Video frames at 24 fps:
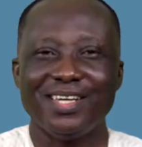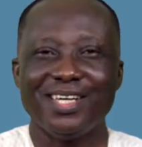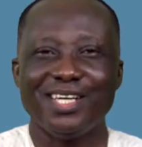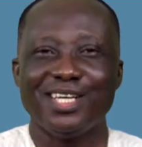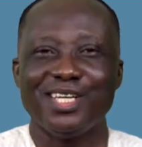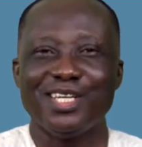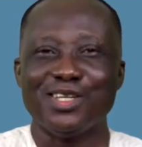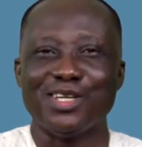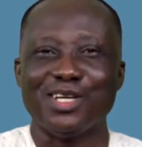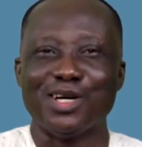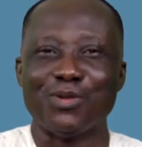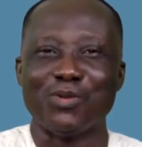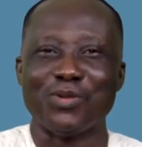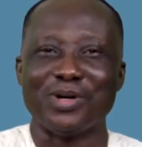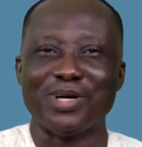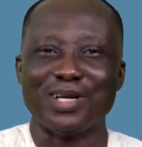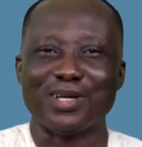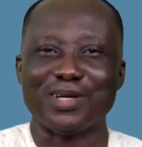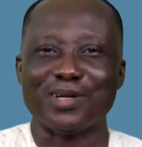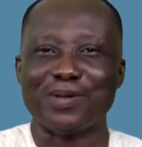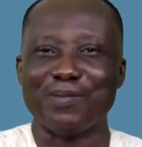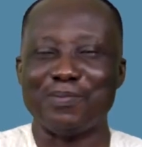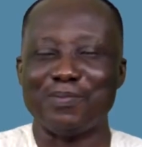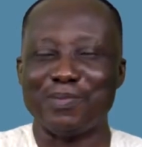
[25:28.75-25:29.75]
You're
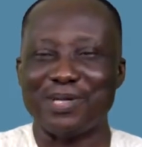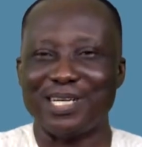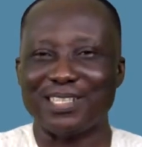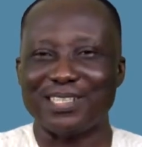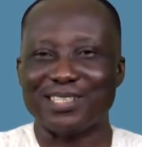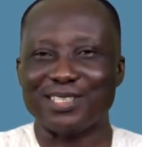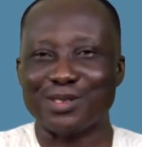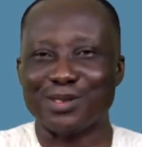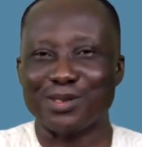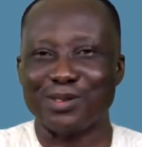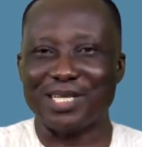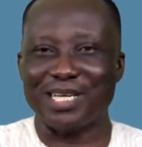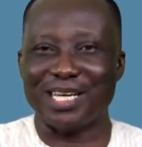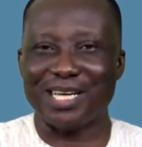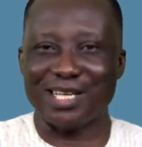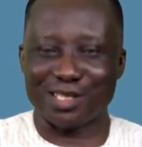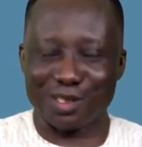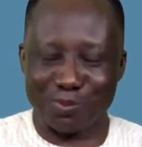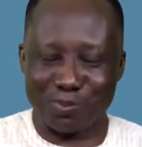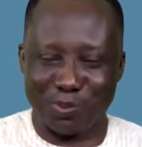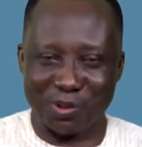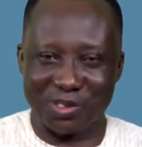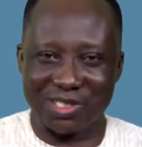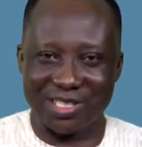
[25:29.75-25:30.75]
welcome back to
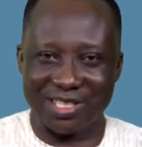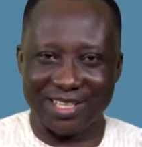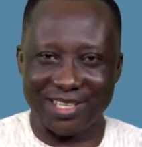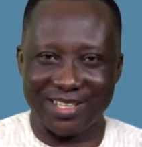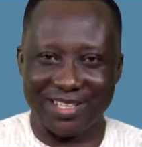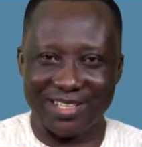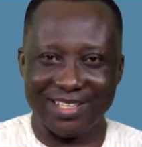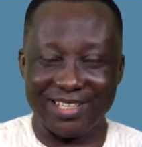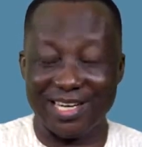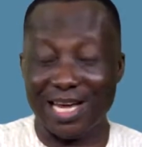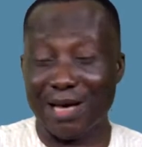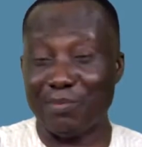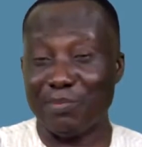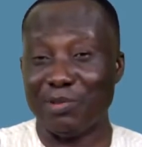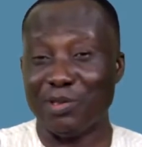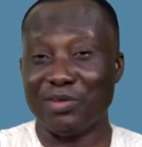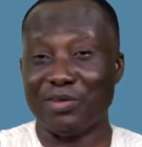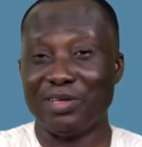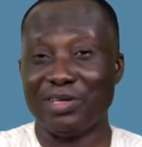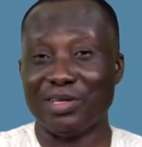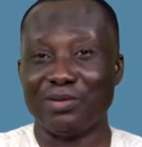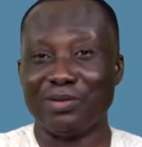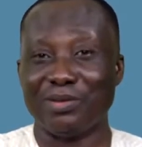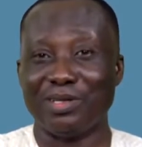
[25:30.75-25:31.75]
Exposé, and I'm your
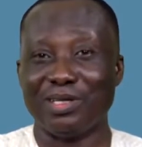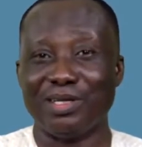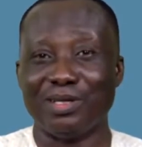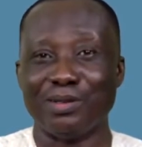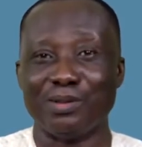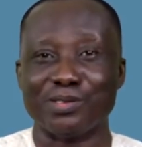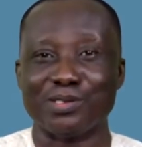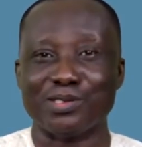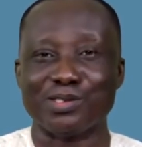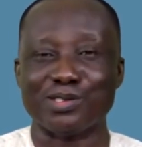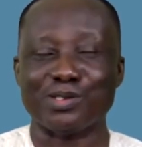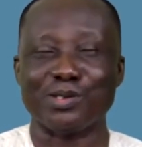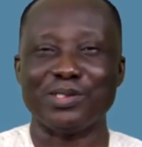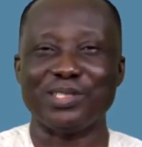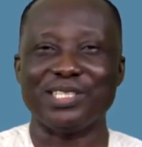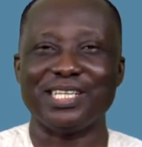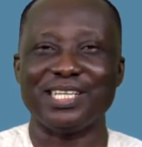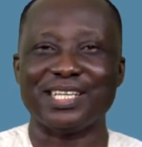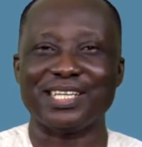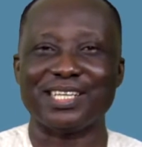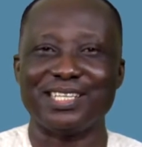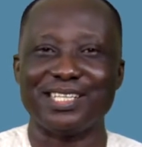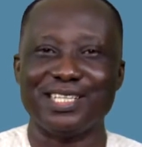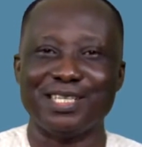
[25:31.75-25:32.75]
regular host, Tony
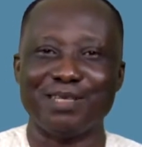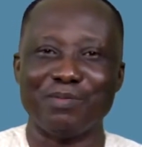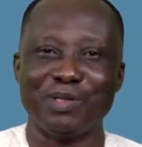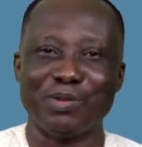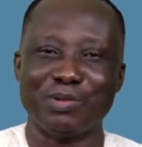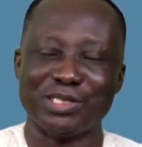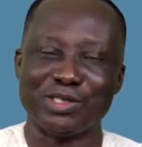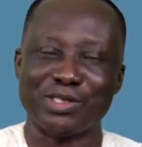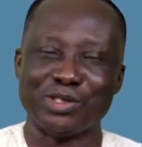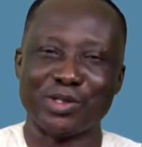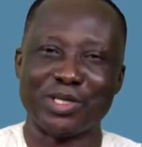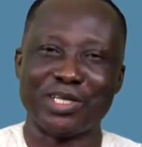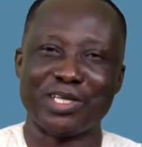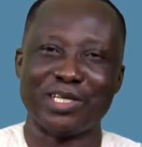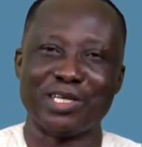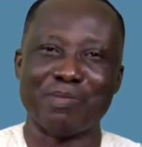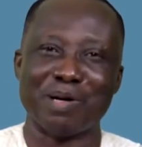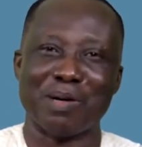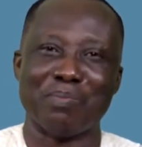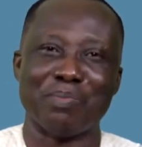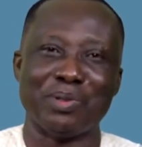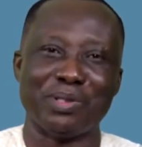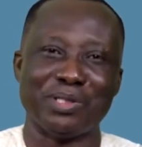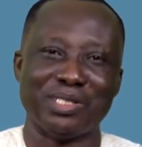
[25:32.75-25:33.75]
Akinyemi. We're talking
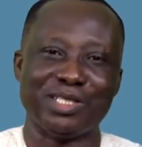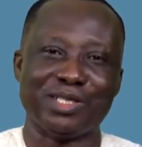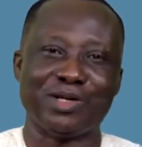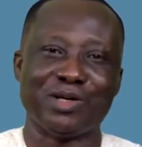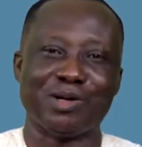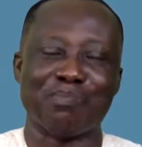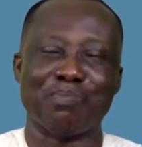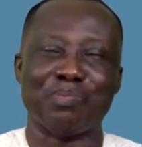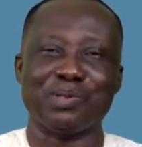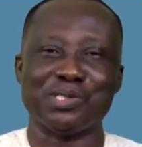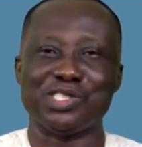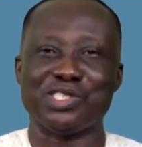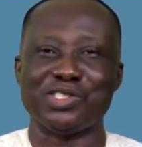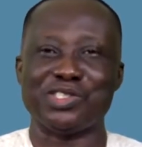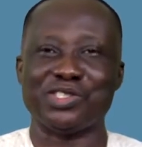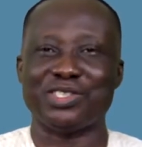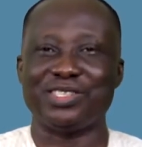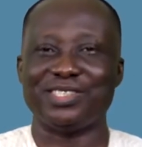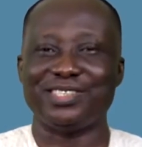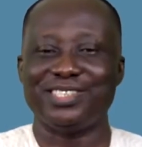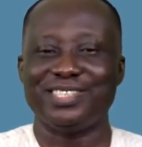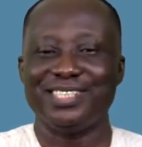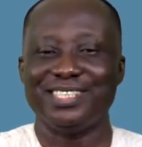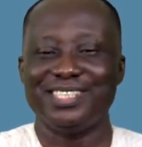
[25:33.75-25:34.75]
about body
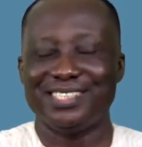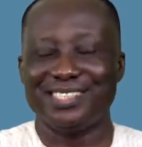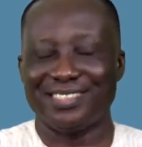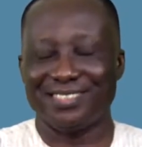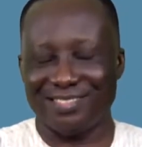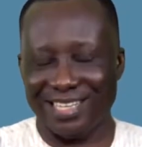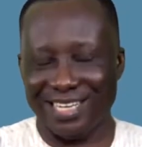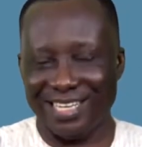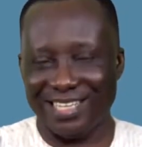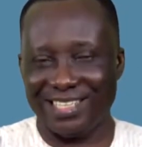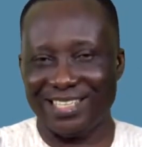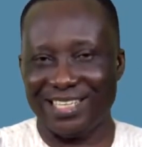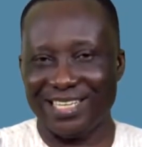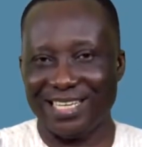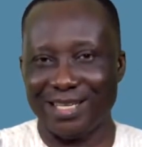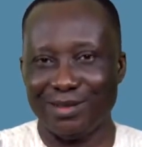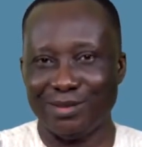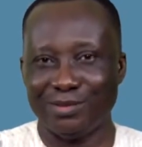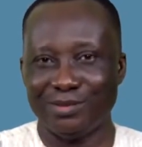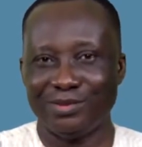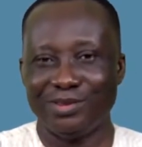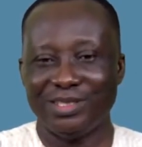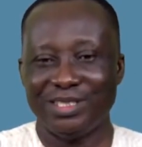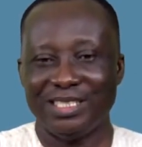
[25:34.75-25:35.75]
composition right
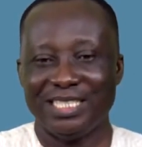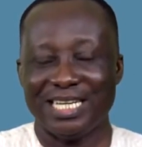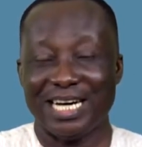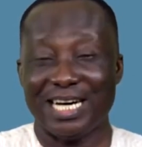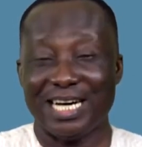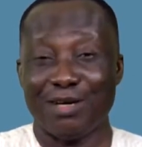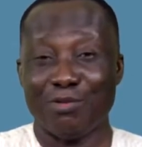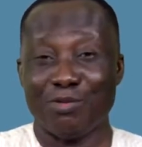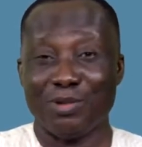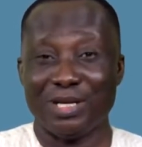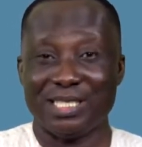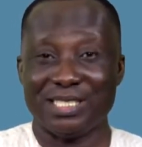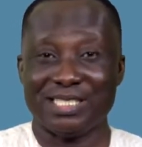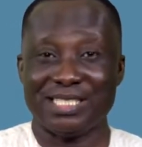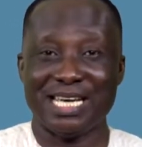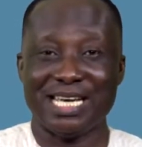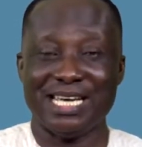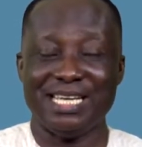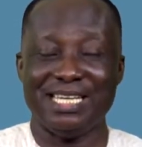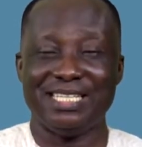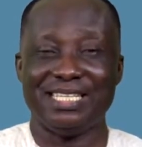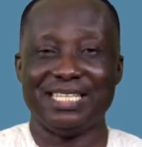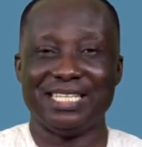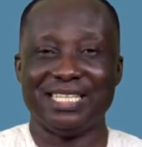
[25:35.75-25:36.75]
now, and we're
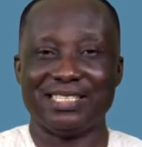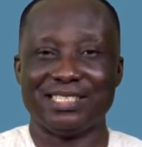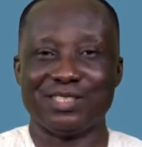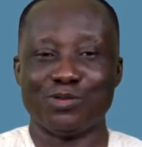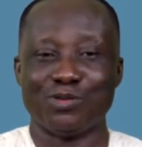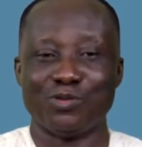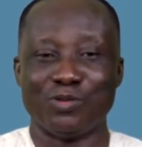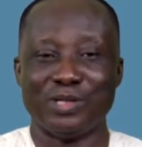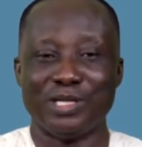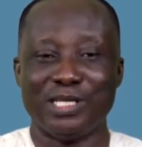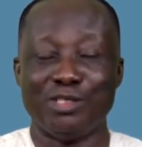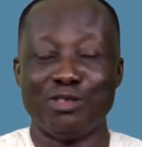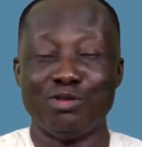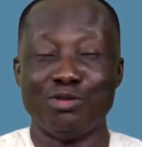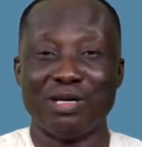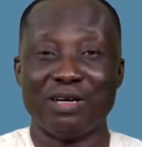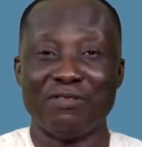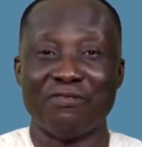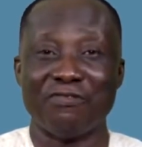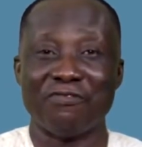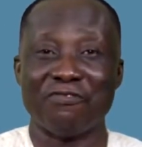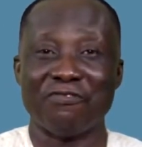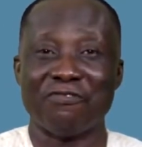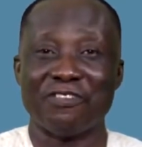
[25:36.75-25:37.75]
saying that when you are
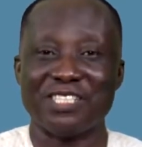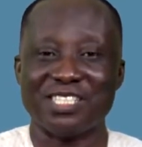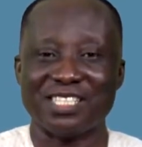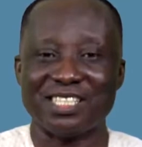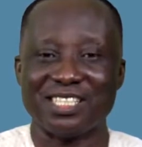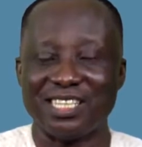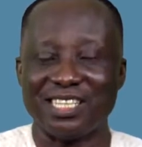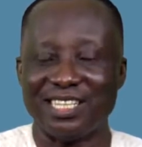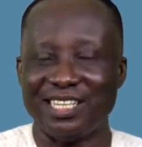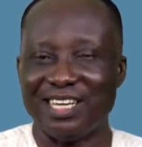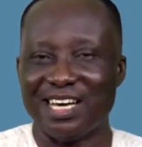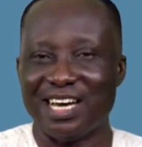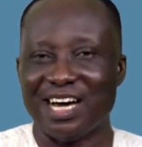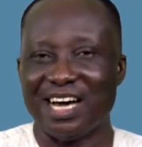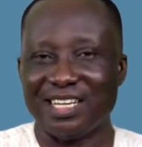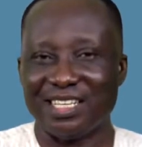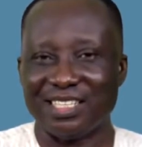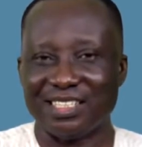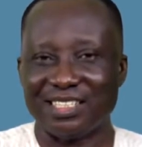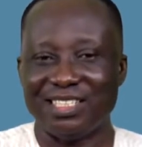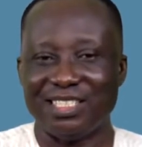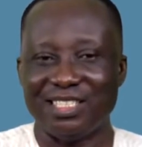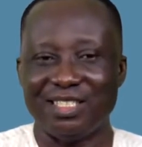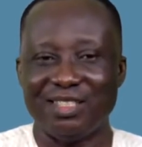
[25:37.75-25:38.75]
physically
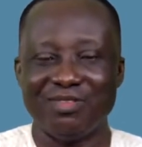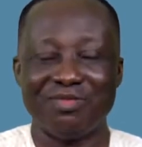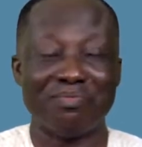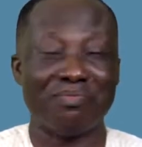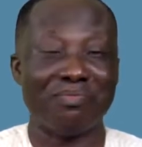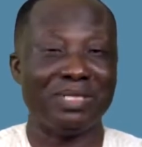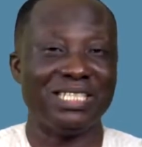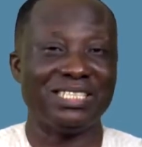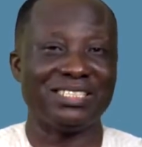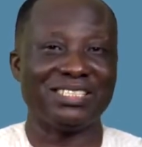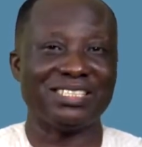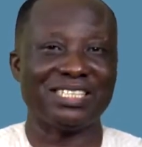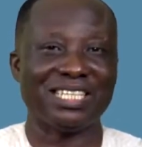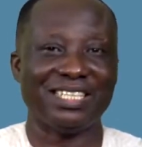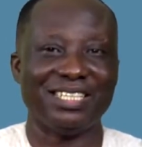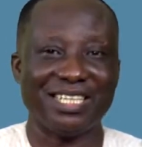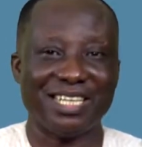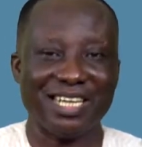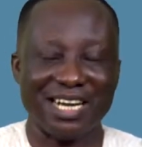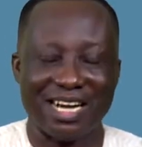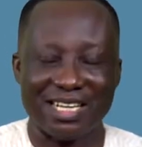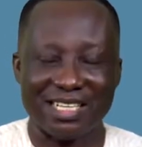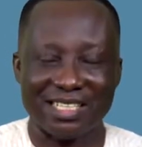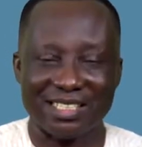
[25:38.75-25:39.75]
active, mentally
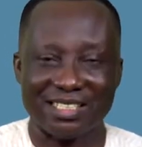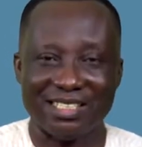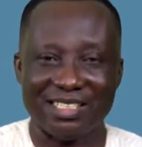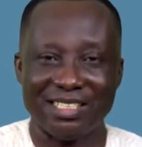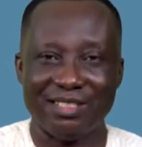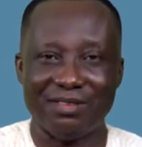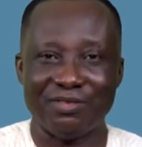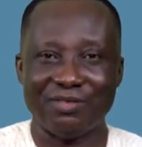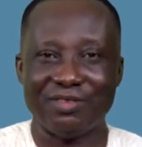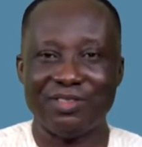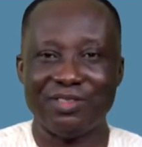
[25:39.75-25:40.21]
active,